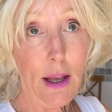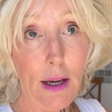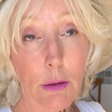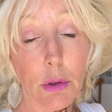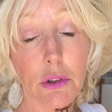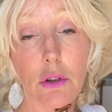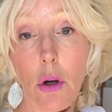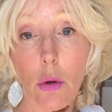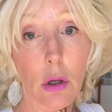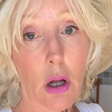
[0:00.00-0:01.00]
he was a
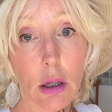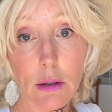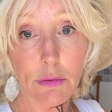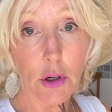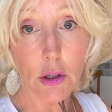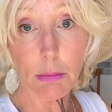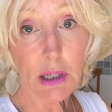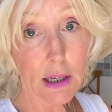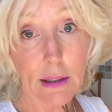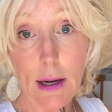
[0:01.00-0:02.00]
total olive nerd,
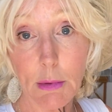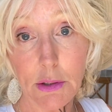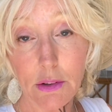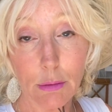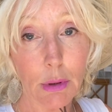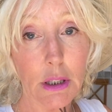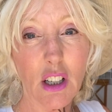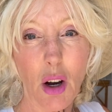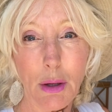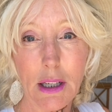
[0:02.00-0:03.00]
being a chemist and really
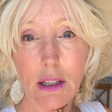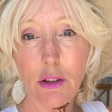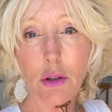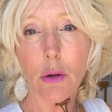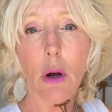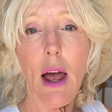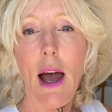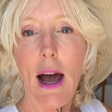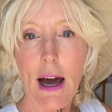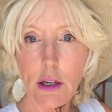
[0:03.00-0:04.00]
going into
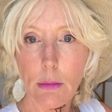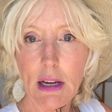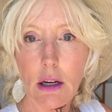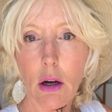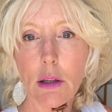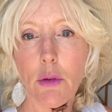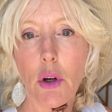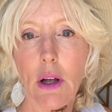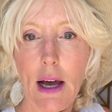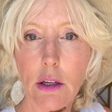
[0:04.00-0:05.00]
how do you make olive
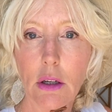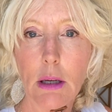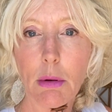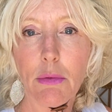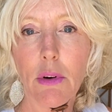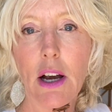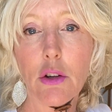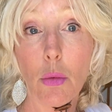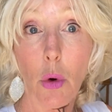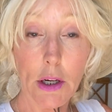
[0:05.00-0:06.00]
oil, how do you keep it
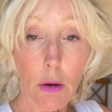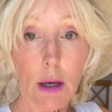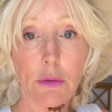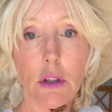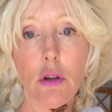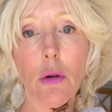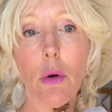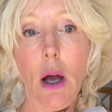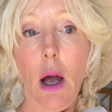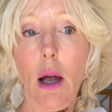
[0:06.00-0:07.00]
fresh, what do you have to do,
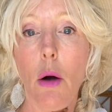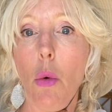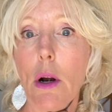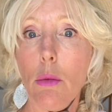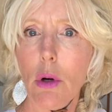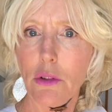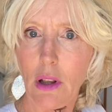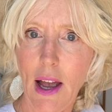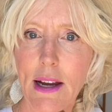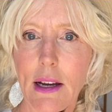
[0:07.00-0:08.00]
what it was
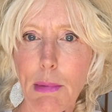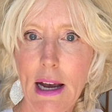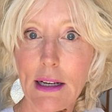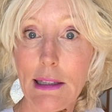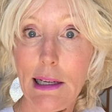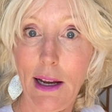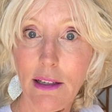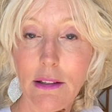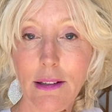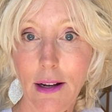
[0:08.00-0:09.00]
like back in the
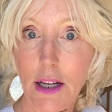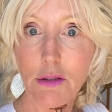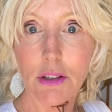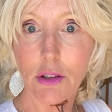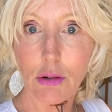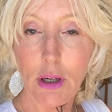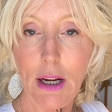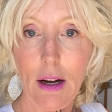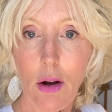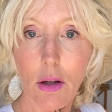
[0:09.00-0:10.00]
1800s
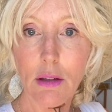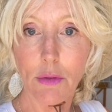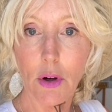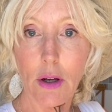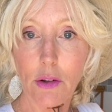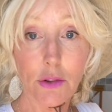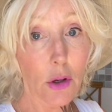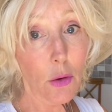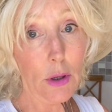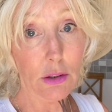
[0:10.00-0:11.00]
creating olive oil.
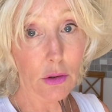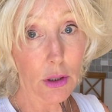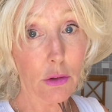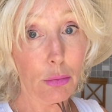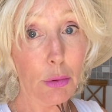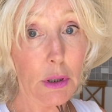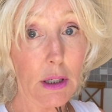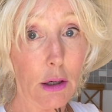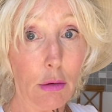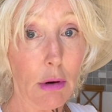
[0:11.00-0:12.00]
So it's really
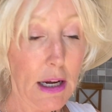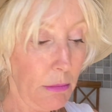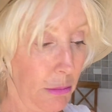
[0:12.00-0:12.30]
a great